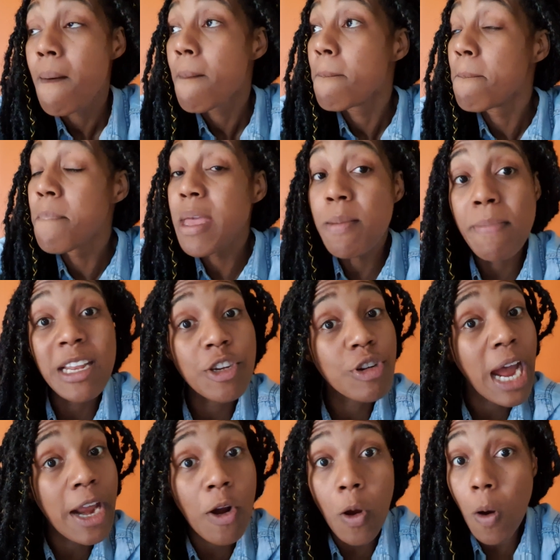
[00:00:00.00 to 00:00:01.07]
Me
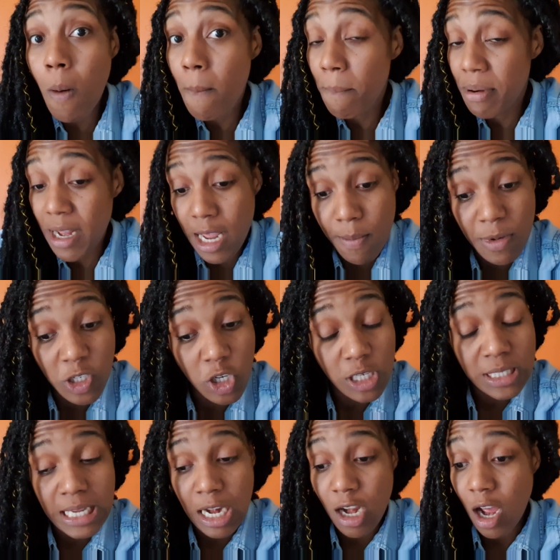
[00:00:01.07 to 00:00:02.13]
try not complain. Me
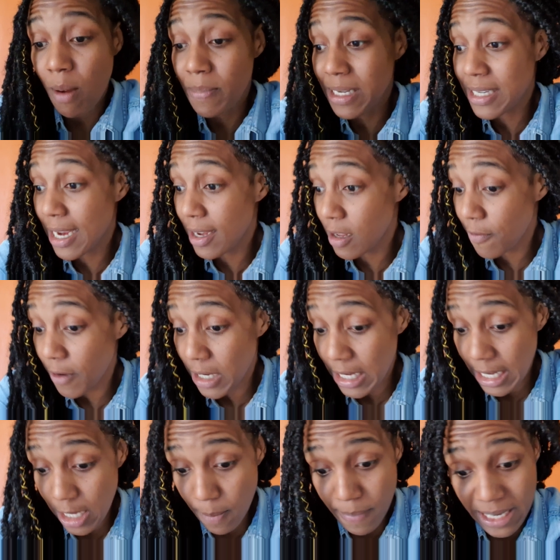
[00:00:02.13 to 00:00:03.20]
just say, Lord, me thank you for the
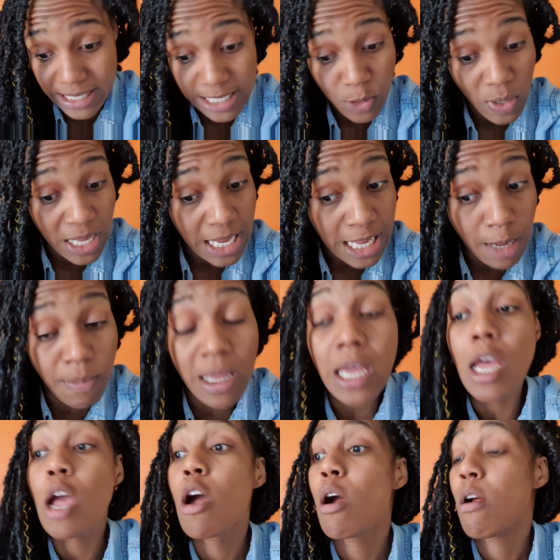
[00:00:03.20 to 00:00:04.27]
little blessings where you give me.
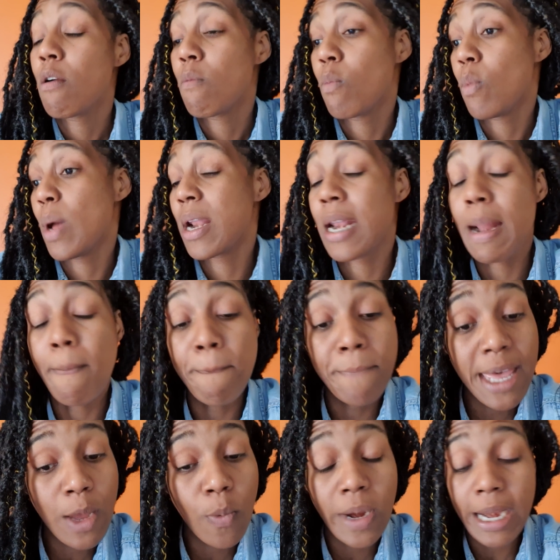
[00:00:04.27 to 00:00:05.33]
Whether them
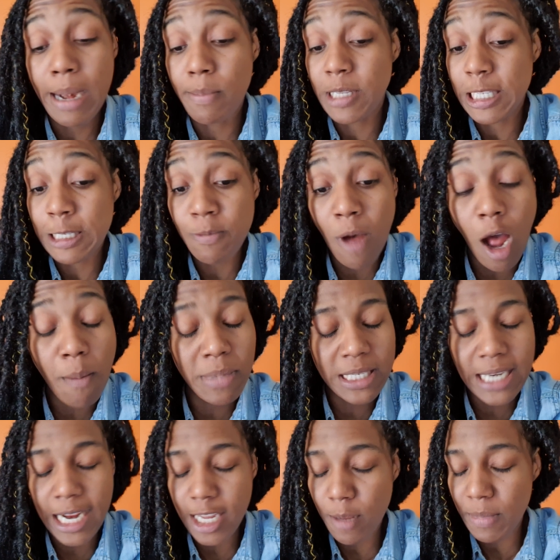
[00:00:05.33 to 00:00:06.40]
big, whether them small, me
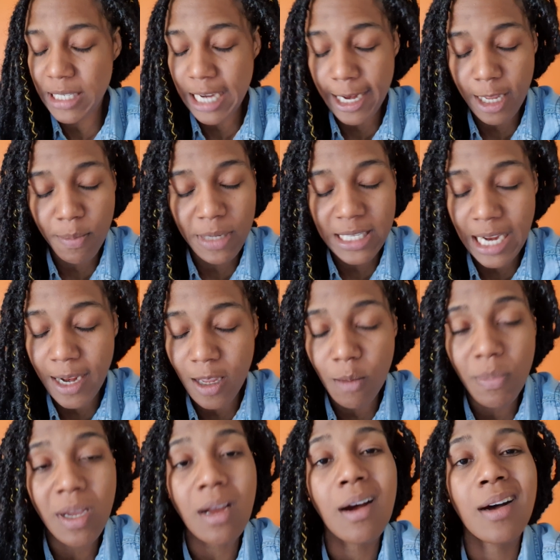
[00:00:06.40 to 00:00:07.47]
thank you.
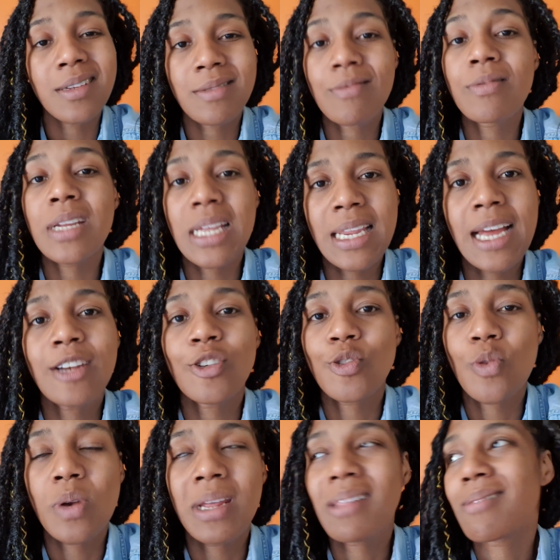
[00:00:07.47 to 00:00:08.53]
Because really and
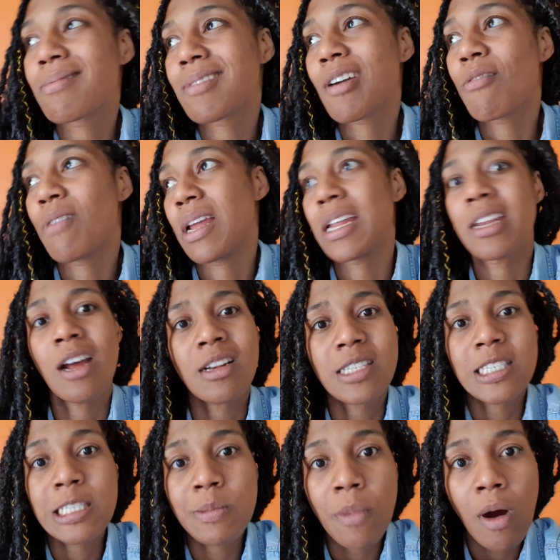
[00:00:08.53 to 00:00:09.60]
truly, they're really not
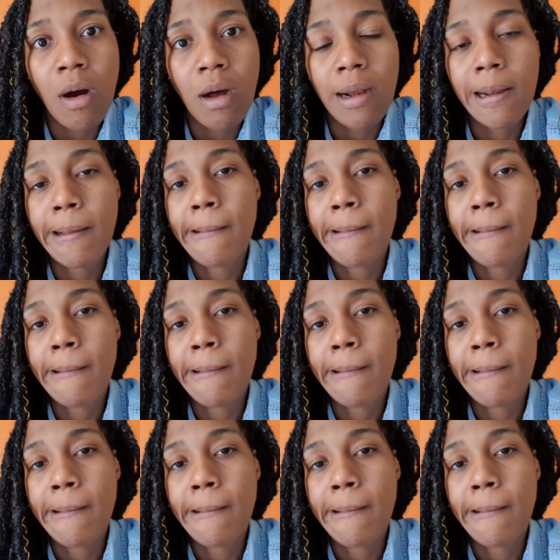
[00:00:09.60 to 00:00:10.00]
small.